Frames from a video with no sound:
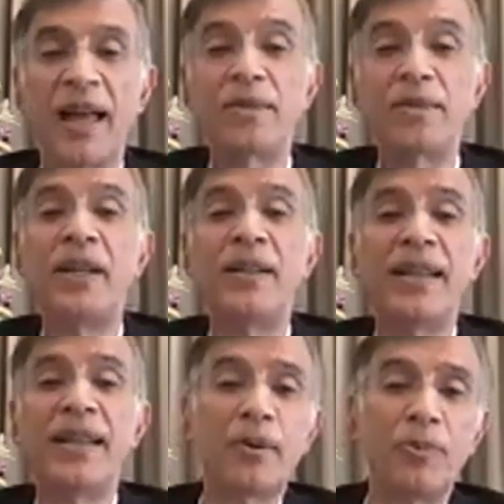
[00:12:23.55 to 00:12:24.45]
has
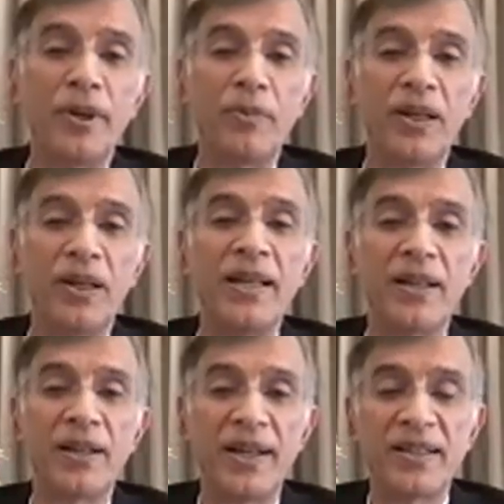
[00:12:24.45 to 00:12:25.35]
been that we will
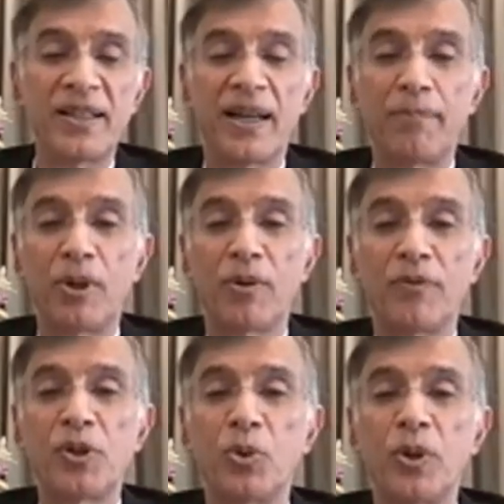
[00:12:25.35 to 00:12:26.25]
increase the number of
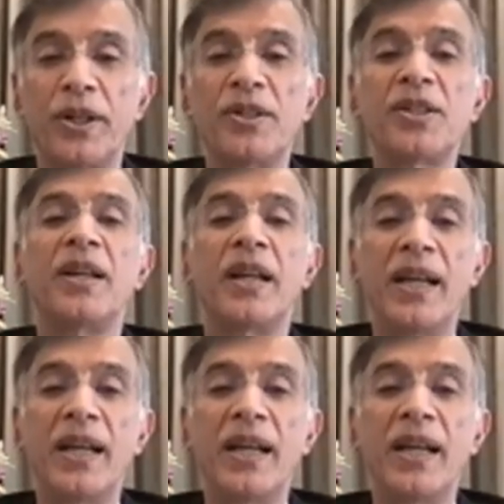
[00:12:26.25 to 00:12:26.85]
students